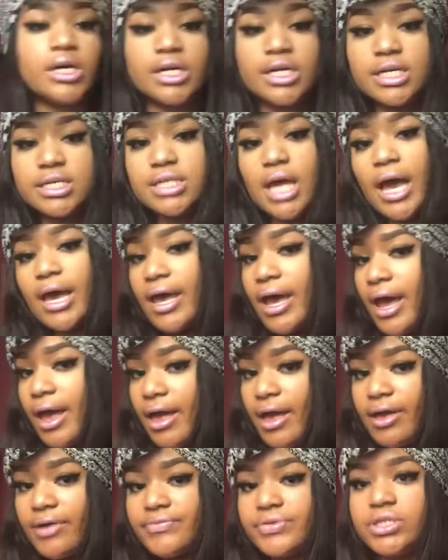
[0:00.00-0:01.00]
Goodies I
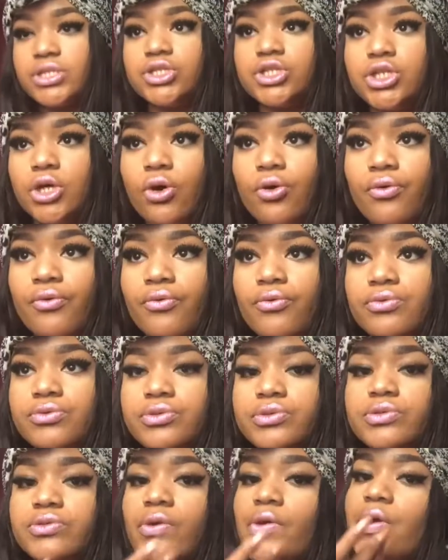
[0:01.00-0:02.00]
have to show
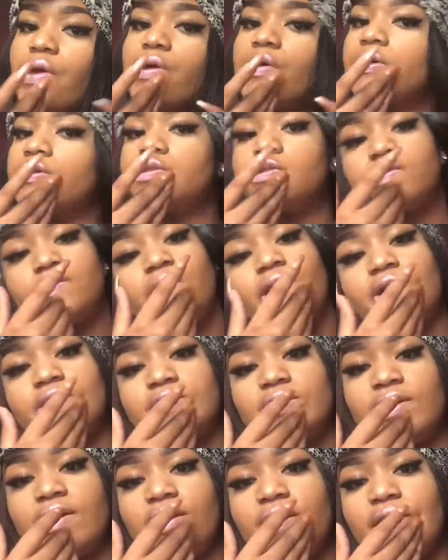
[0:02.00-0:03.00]
to y'all
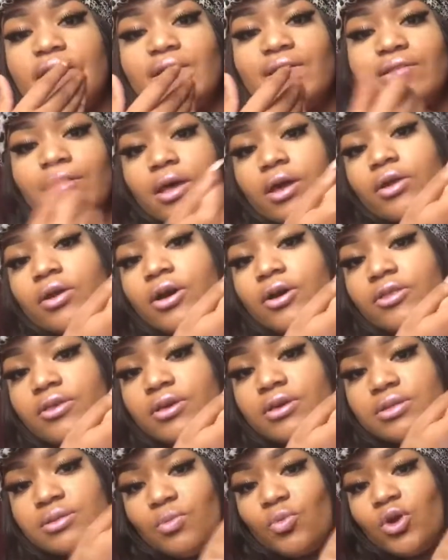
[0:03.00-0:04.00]
today. Look at all
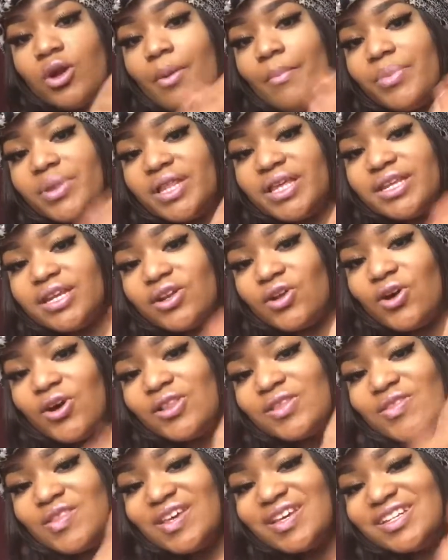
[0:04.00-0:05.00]
these. I'm gonna blend it
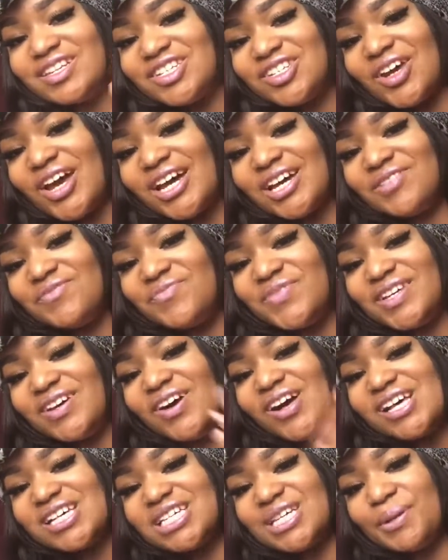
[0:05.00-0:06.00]
all in so I can be
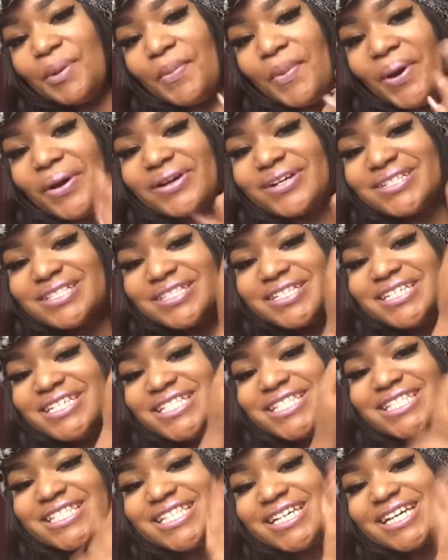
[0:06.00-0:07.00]
all sparkly.
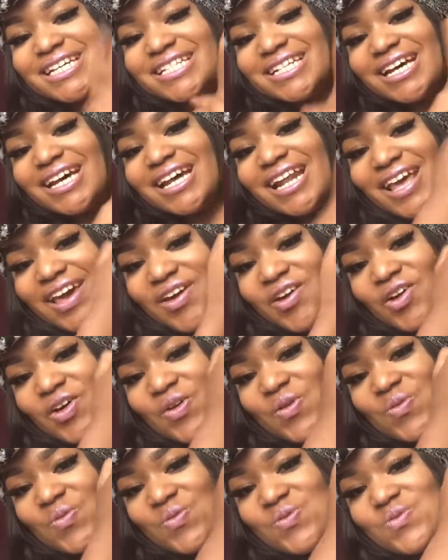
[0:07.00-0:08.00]
Look at that.
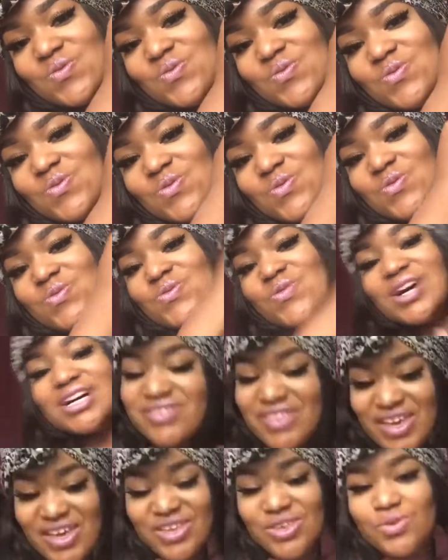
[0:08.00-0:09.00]
Woo!
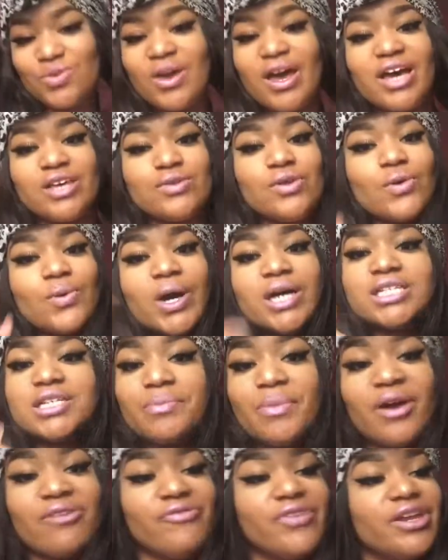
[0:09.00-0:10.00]
Thank you guys for
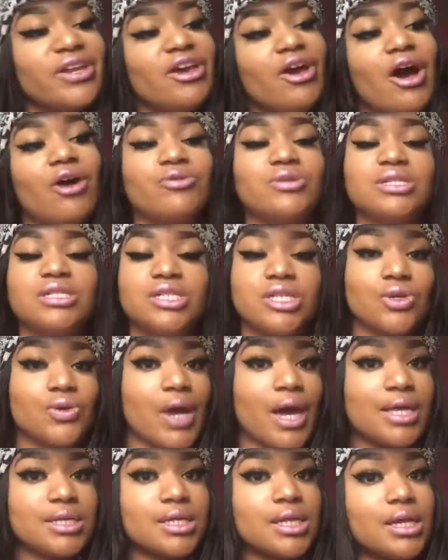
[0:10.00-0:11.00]
watching my video. I'll see you
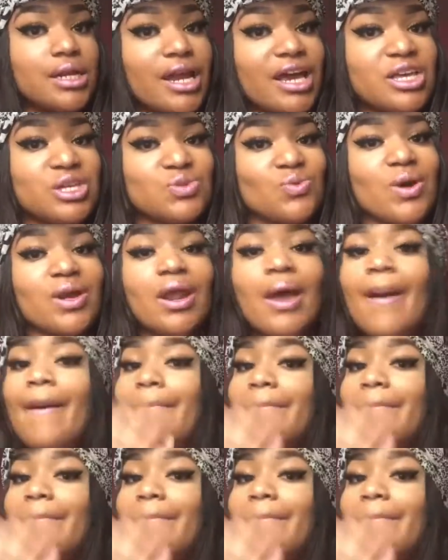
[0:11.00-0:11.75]
guys in the next one.